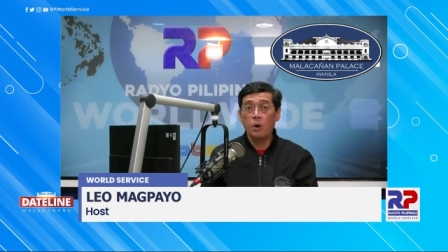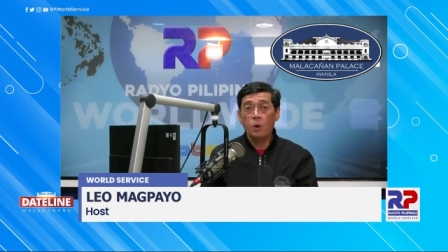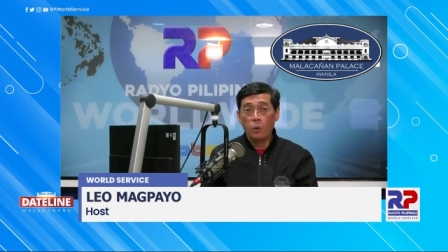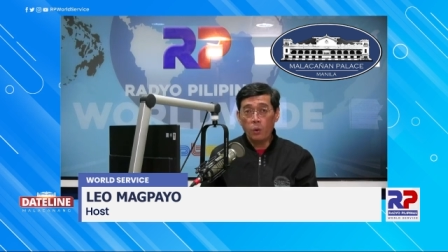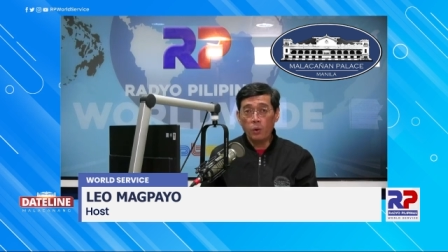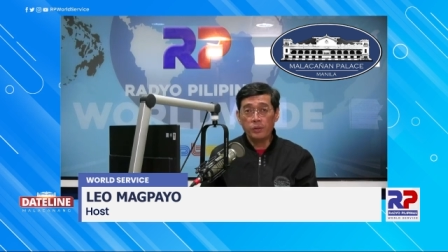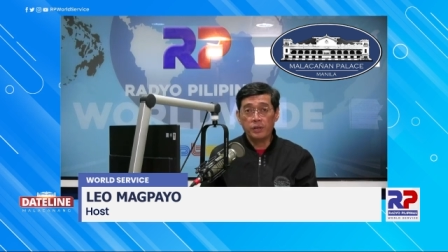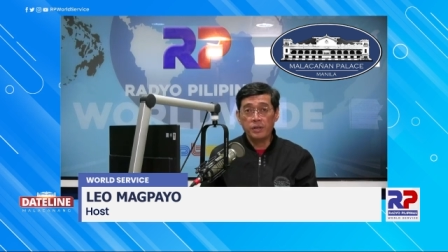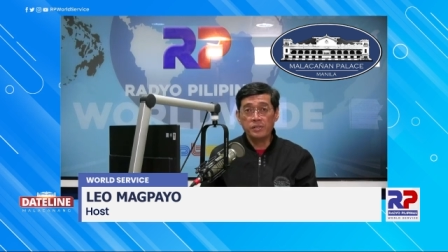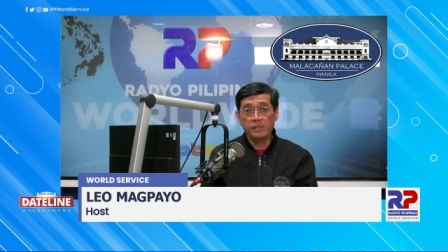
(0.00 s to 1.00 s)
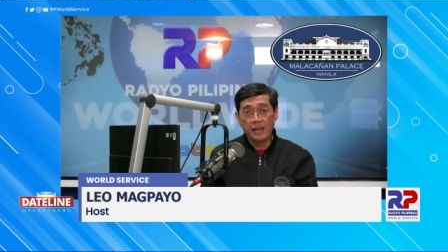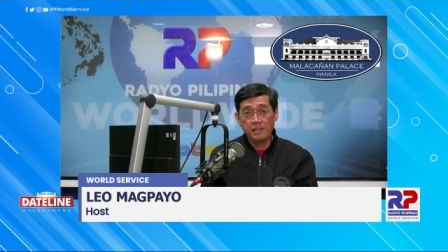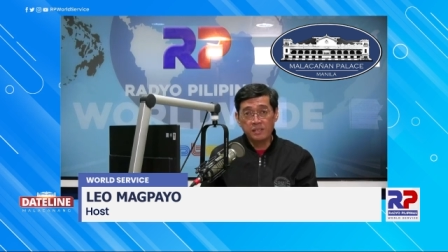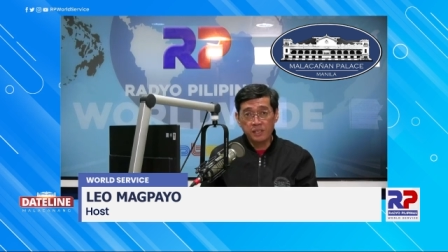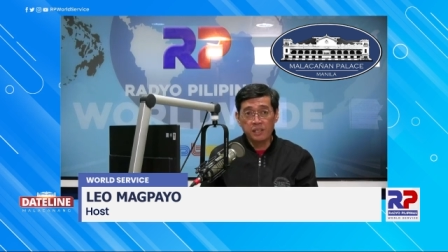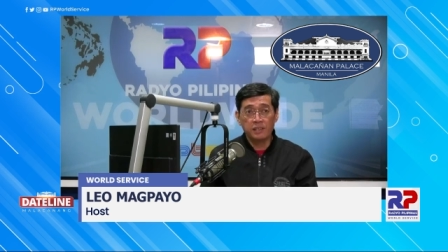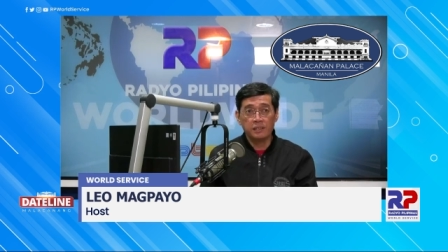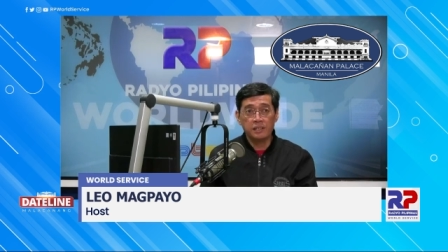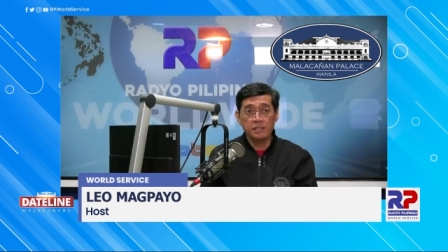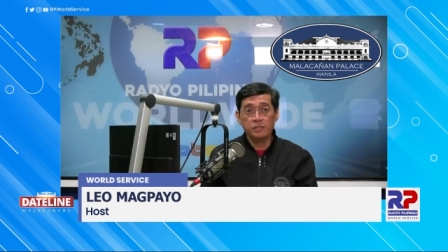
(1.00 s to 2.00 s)
orders, and
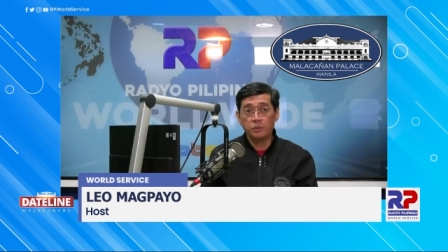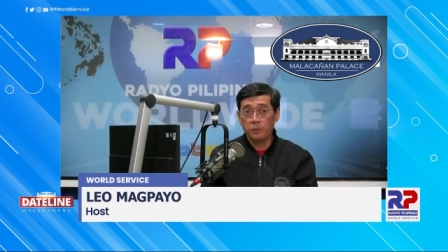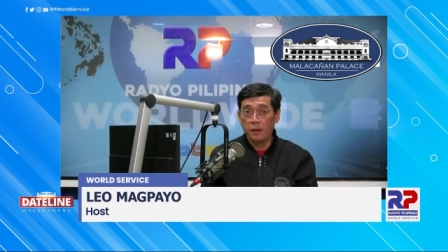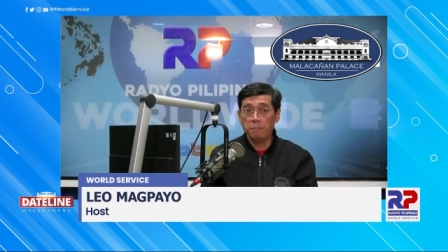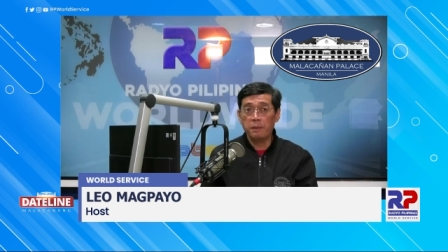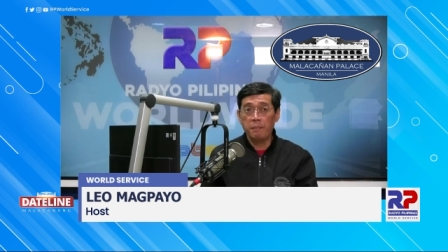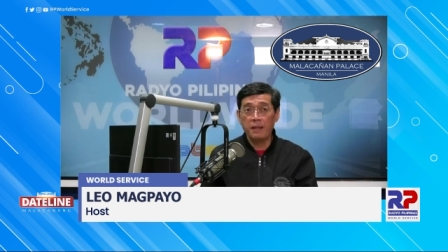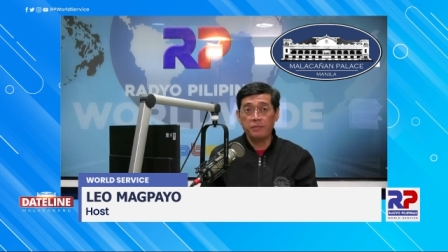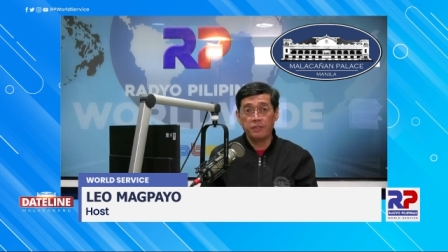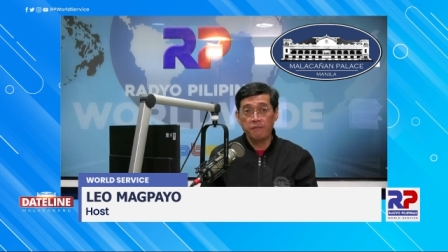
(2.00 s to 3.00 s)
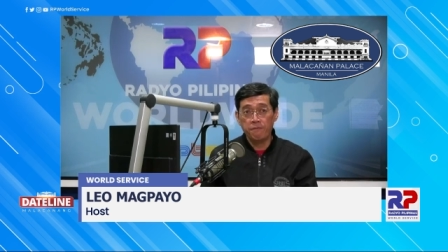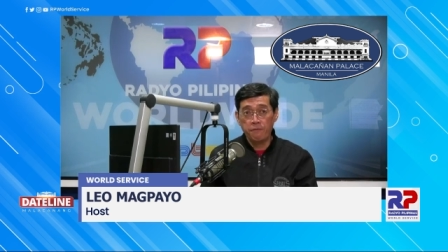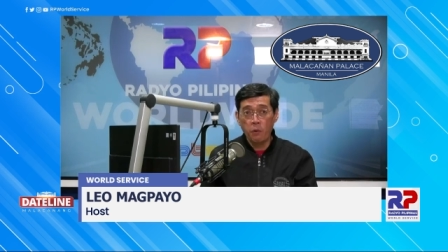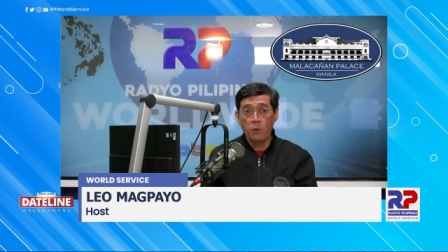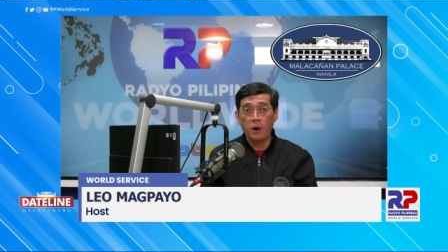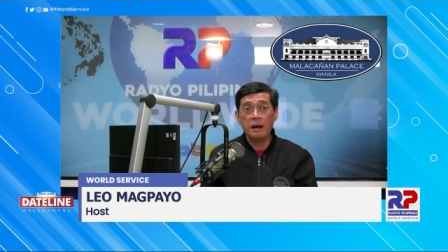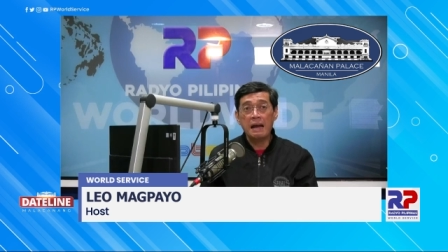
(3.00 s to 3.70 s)
circulars to implement the 4